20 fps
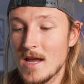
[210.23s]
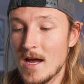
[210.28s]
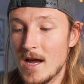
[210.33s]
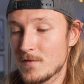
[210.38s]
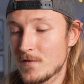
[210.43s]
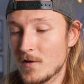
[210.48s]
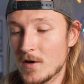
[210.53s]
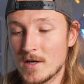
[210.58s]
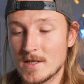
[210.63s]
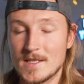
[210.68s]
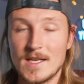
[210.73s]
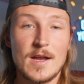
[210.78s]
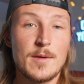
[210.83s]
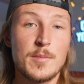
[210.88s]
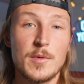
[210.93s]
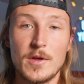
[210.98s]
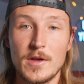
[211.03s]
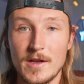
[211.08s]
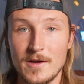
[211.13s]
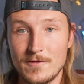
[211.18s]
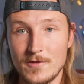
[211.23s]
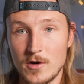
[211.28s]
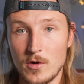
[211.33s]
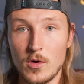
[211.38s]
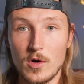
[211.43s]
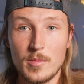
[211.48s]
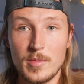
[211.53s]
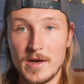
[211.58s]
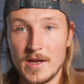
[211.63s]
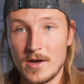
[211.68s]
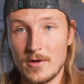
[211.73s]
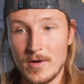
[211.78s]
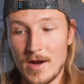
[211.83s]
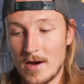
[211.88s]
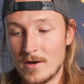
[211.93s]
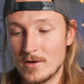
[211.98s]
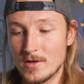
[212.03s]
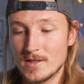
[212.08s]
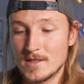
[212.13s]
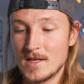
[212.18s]
For example, if you're orbiting
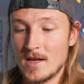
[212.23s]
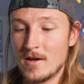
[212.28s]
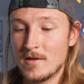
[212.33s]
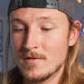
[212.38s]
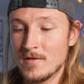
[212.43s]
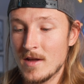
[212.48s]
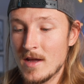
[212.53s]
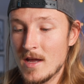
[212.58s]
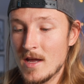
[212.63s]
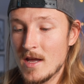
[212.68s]
around yourself,